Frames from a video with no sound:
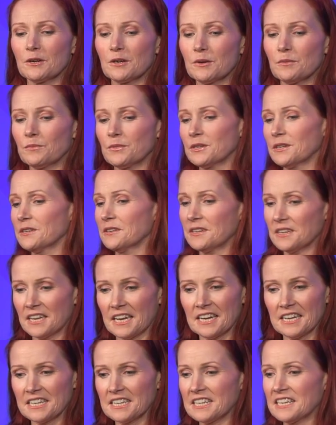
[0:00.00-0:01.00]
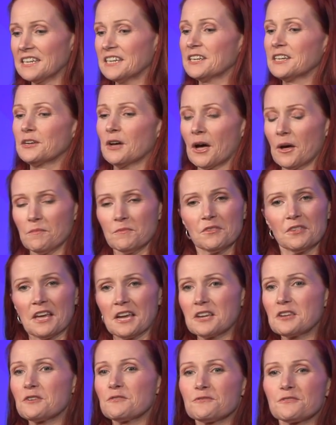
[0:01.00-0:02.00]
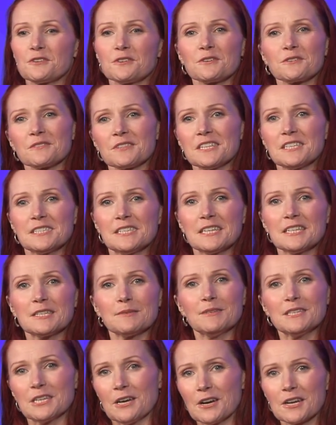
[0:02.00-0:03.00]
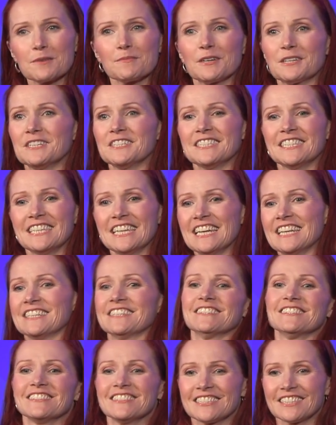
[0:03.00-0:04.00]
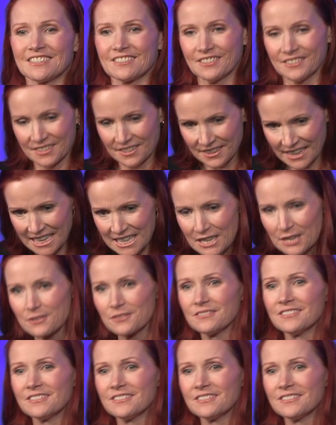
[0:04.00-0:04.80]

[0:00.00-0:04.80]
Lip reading: it, but I thank you for listening to me talk about it today. So thank you.